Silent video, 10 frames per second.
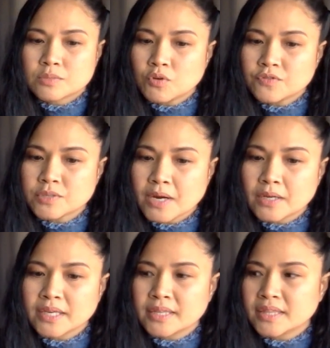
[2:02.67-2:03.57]
just moved to
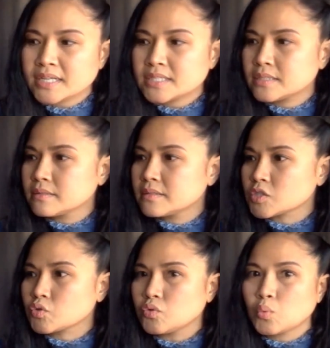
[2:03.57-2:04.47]
Maryland. They
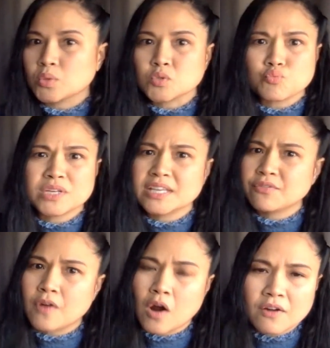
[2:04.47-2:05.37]
the school was
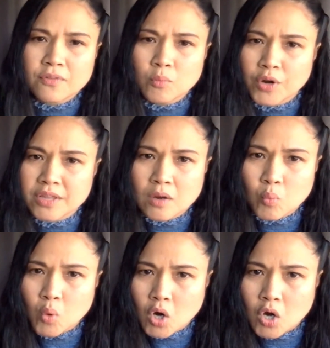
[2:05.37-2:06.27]
really far from where they
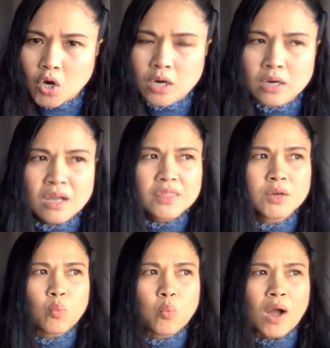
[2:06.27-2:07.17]
were.
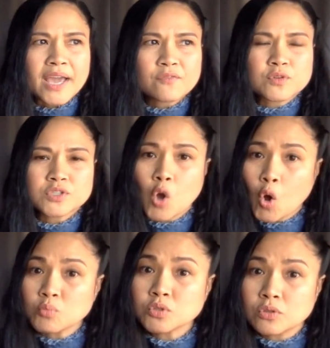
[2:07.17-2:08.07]
The wife was a
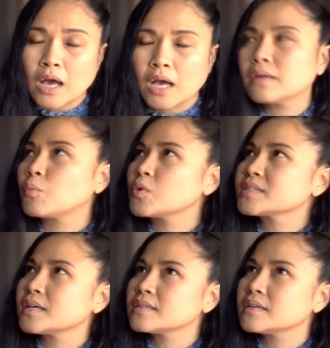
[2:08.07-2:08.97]
homeschool uh, uh,
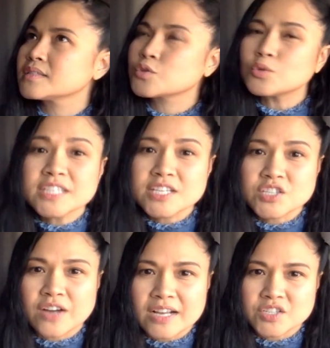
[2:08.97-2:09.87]
was a, a, school
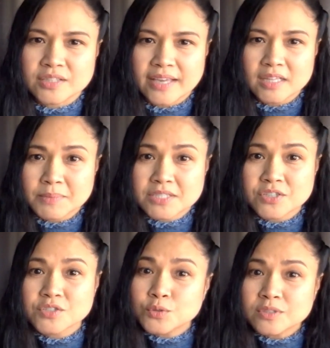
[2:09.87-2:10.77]
teacher actually,
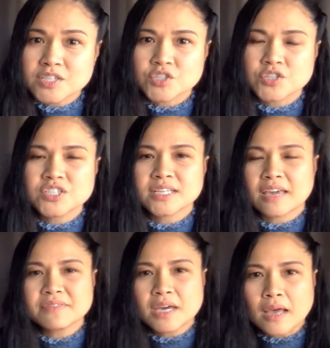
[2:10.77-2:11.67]
elementary school teacher. She
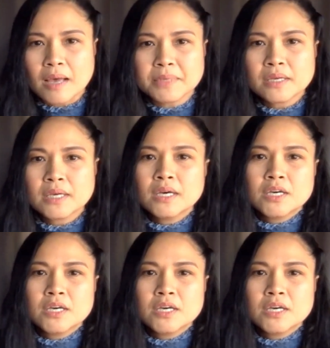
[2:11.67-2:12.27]
gave that up